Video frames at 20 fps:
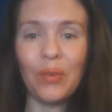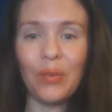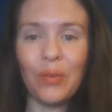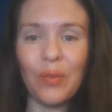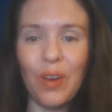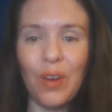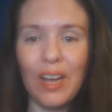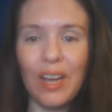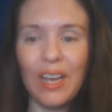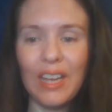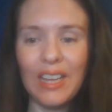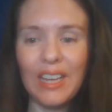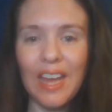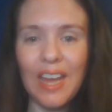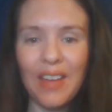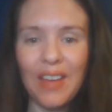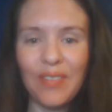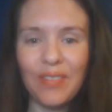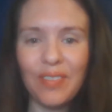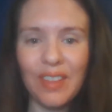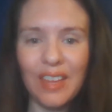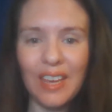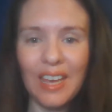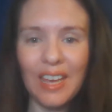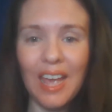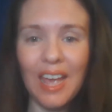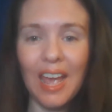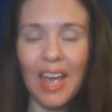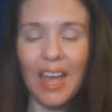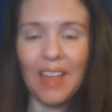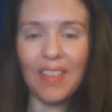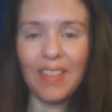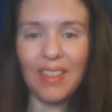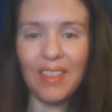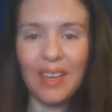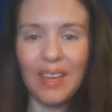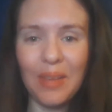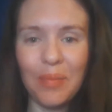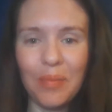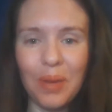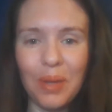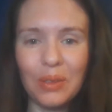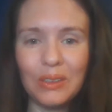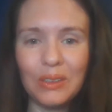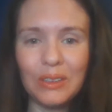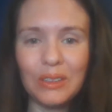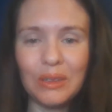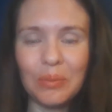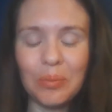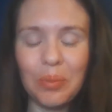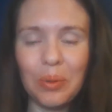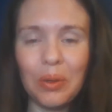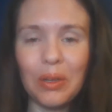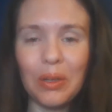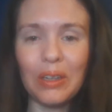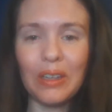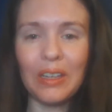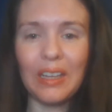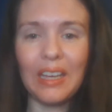one of the most important